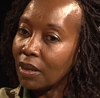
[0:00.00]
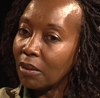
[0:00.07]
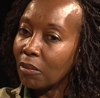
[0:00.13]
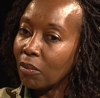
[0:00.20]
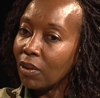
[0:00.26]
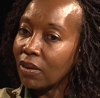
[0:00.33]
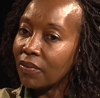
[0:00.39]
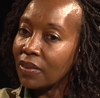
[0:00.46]

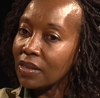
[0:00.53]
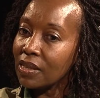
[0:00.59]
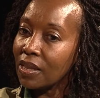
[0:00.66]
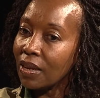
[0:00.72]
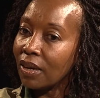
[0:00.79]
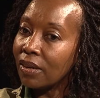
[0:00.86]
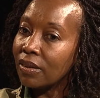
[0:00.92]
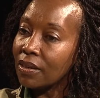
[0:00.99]
one of
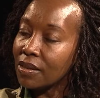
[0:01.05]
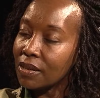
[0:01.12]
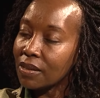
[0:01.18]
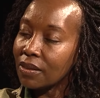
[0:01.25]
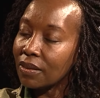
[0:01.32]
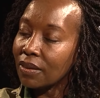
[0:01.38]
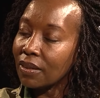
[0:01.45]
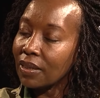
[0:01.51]
the
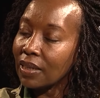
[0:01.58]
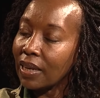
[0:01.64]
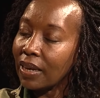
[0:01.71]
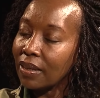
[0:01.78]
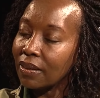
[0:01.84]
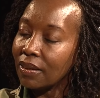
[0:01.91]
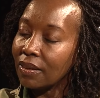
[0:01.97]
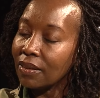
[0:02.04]
earners in
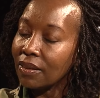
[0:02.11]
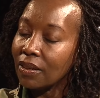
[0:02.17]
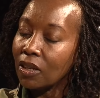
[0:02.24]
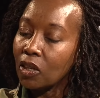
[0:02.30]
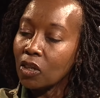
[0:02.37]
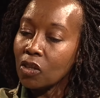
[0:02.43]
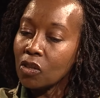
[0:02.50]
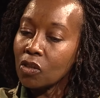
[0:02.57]
Kenya.
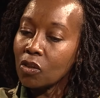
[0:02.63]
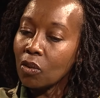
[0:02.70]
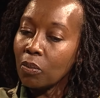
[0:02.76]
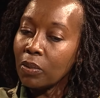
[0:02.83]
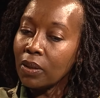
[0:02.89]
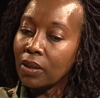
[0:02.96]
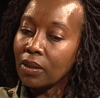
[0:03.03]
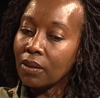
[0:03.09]
Mm-hmm. So
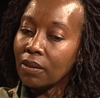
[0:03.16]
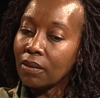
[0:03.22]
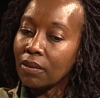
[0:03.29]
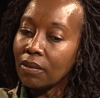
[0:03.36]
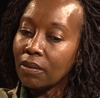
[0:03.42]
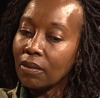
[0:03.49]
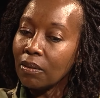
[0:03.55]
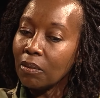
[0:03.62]
we
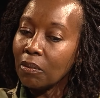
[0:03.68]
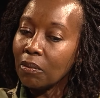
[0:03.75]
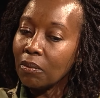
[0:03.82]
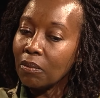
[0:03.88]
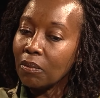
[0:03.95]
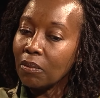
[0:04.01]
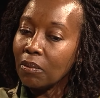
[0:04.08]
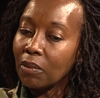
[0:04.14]

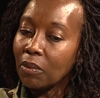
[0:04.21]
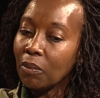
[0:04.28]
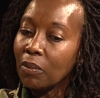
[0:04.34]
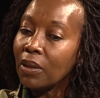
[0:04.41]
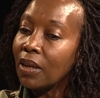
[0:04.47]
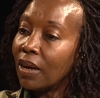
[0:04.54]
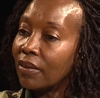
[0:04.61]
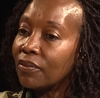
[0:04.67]

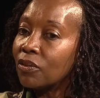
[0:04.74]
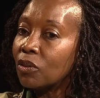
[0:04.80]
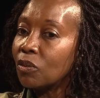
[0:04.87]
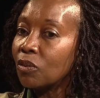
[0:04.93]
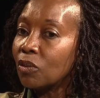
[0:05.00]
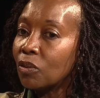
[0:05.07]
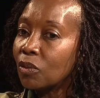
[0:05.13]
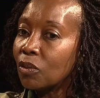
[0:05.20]
love
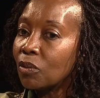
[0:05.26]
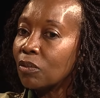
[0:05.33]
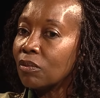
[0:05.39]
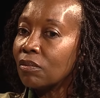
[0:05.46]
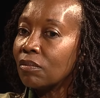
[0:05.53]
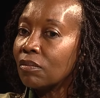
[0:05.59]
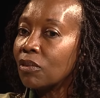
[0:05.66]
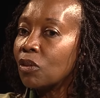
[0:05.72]

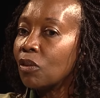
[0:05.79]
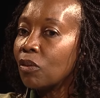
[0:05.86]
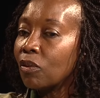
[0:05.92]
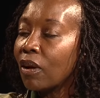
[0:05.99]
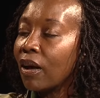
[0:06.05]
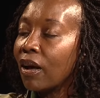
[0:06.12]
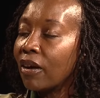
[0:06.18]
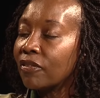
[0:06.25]
to
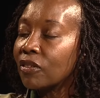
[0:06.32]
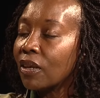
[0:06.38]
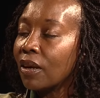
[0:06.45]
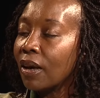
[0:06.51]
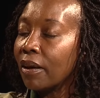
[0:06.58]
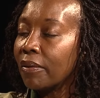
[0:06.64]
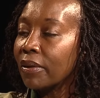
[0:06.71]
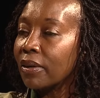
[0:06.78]
look after
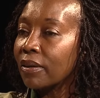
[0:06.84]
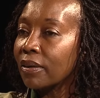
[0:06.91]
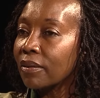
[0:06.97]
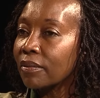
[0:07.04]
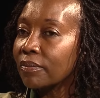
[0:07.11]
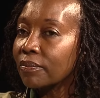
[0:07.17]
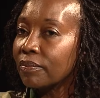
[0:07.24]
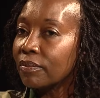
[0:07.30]
our
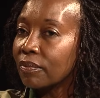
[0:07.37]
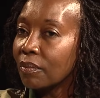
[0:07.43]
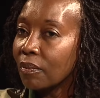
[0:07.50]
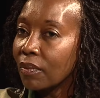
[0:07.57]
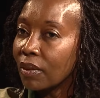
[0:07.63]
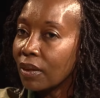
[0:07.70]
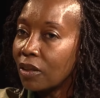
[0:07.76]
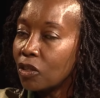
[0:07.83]

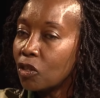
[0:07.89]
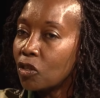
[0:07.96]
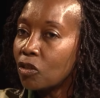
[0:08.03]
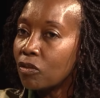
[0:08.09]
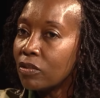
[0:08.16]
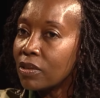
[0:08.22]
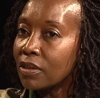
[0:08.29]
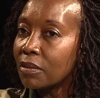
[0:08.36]

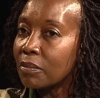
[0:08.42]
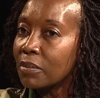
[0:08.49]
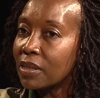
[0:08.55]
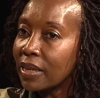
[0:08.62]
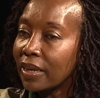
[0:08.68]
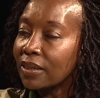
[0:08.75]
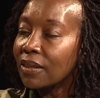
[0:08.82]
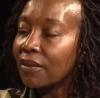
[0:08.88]
tourism
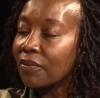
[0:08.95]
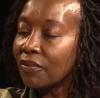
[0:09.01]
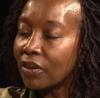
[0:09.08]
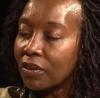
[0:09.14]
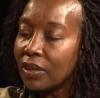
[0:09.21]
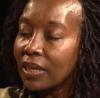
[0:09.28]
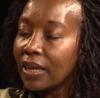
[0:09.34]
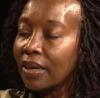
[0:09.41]
sector
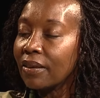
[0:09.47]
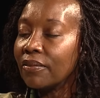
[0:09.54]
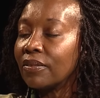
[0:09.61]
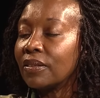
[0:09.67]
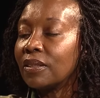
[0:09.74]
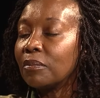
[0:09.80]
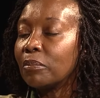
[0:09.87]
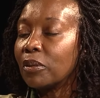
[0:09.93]
very
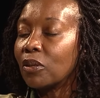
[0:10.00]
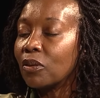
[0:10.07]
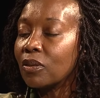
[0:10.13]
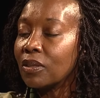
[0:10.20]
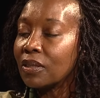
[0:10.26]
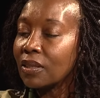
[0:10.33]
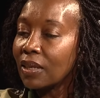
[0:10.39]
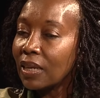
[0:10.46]
carefully,
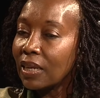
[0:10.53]
because